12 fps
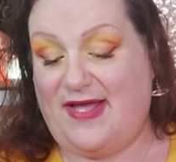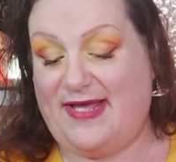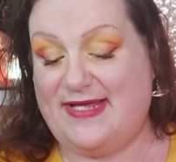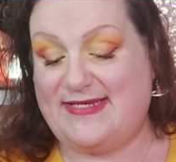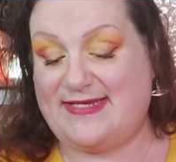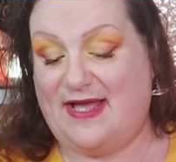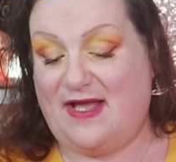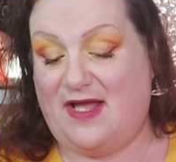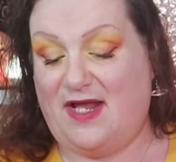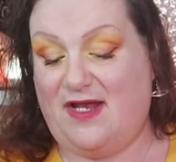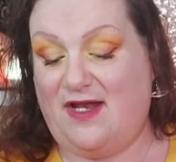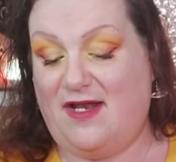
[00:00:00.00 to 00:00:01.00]
is, I
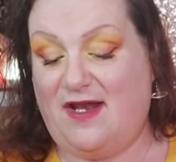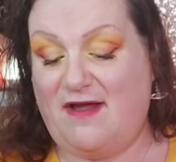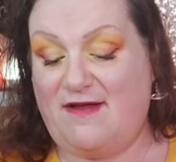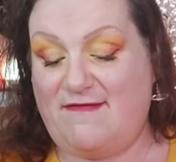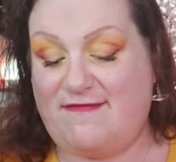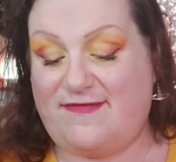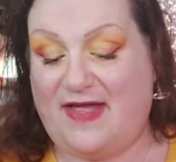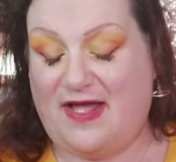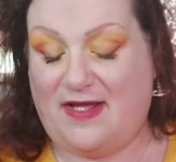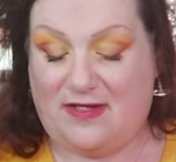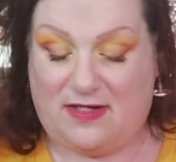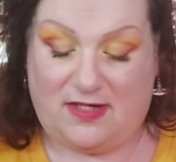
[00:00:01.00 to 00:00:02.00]
love that.